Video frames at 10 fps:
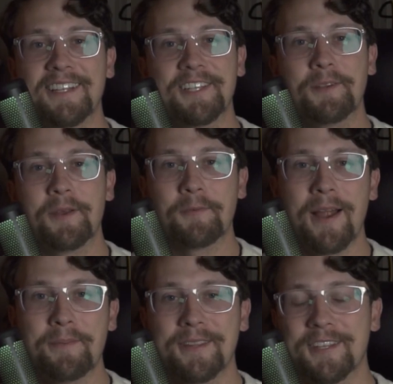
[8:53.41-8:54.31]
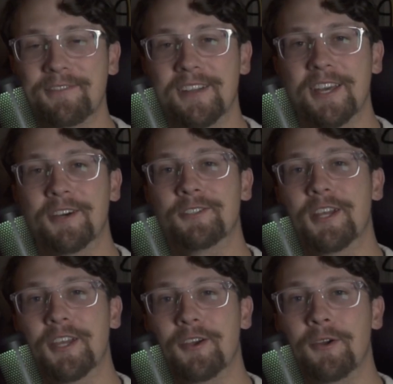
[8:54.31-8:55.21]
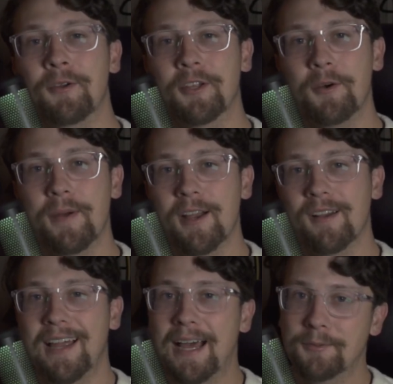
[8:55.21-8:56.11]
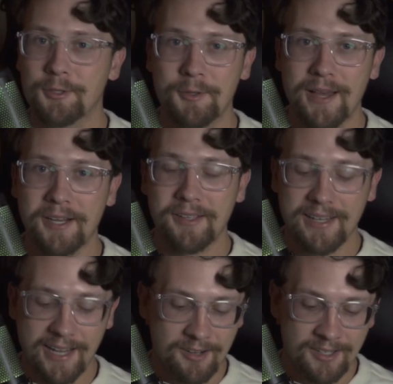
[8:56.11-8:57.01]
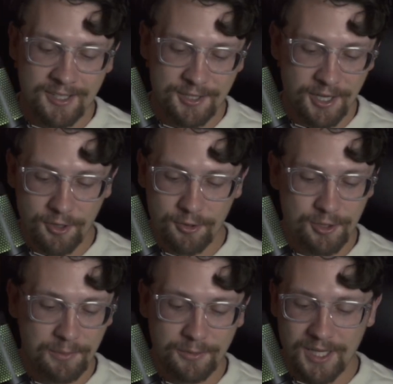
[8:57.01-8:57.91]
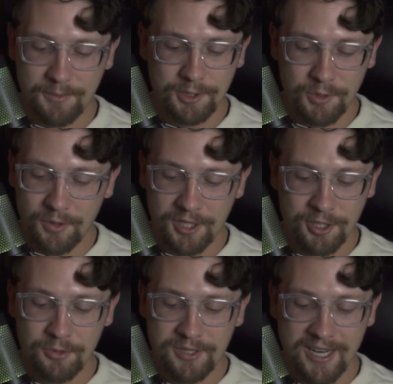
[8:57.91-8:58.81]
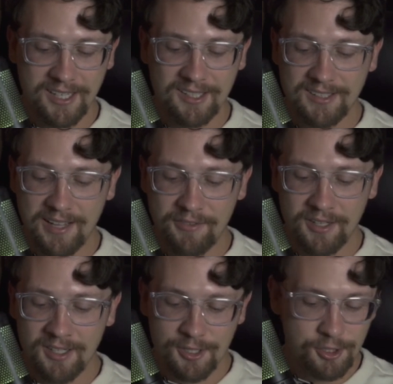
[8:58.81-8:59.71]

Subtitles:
is going to be a wrap on this video. Sengun, Gobert absolutely battling it out. Sengun triple-double, 22, 10, and 11.